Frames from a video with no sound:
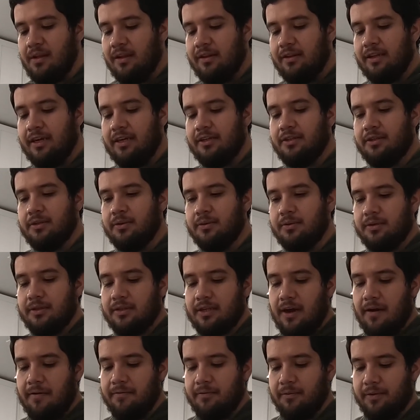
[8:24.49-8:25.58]
Not too
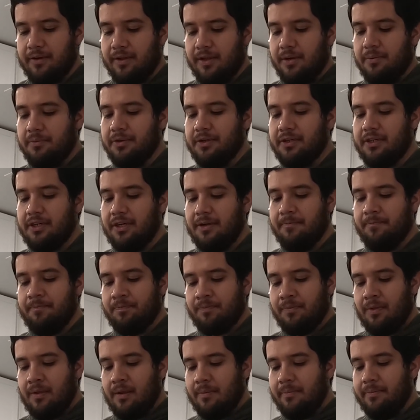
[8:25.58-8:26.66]
soft where they're mushy,
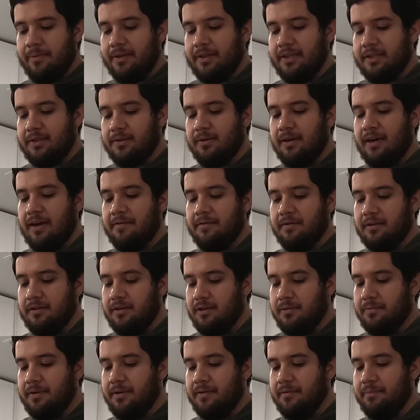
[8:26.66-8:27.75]
but they still have a
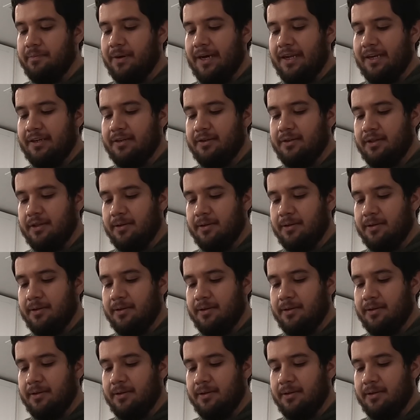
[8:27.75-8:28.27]
little bit of bite into